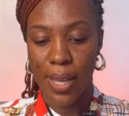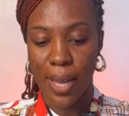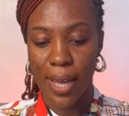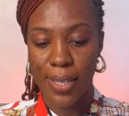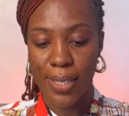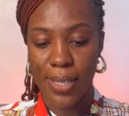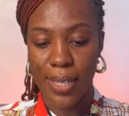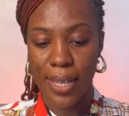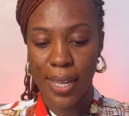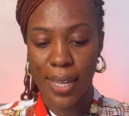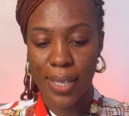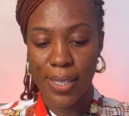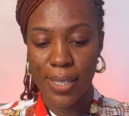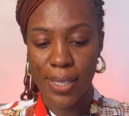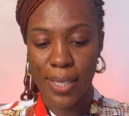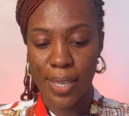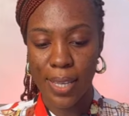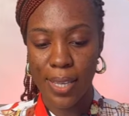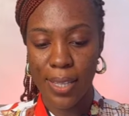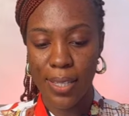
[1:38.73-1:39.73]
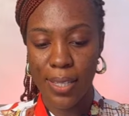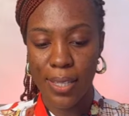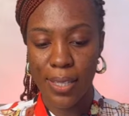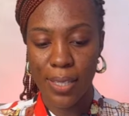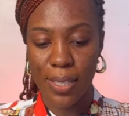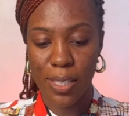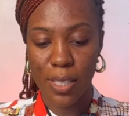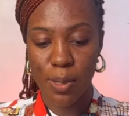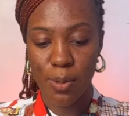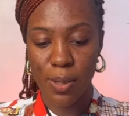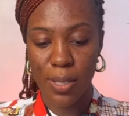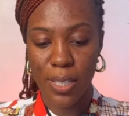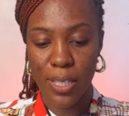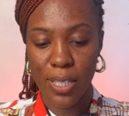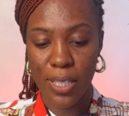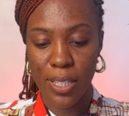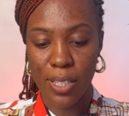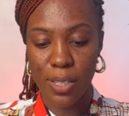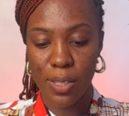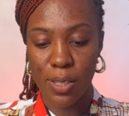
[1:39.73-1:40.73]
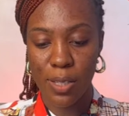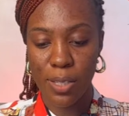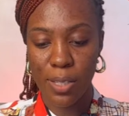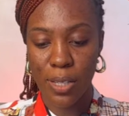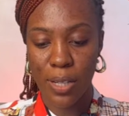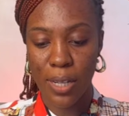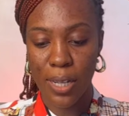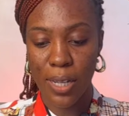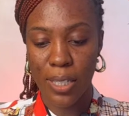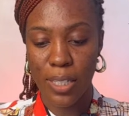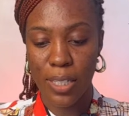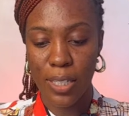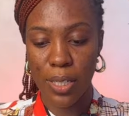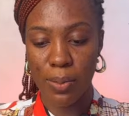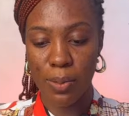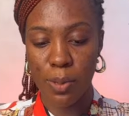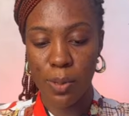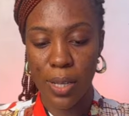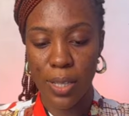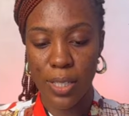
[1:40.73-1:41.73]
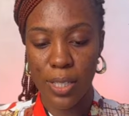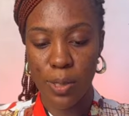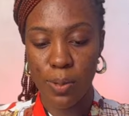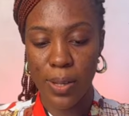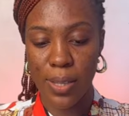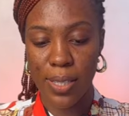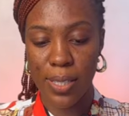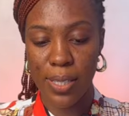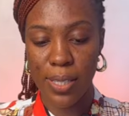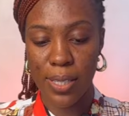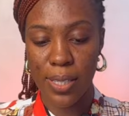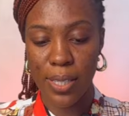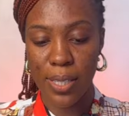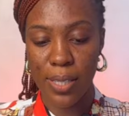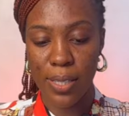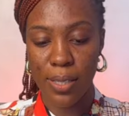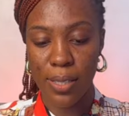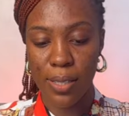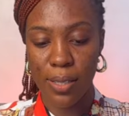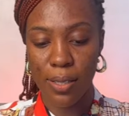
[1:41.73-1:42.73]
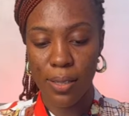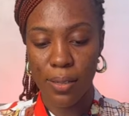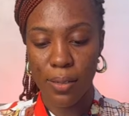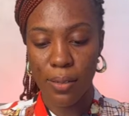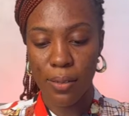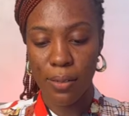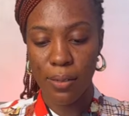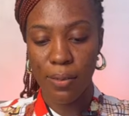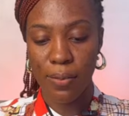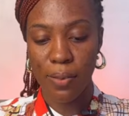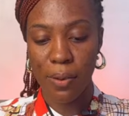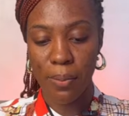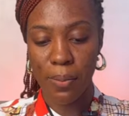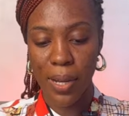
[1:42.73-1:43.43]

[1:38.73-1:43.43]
As you can see, this is the Swedish Institute scholarship 2026 for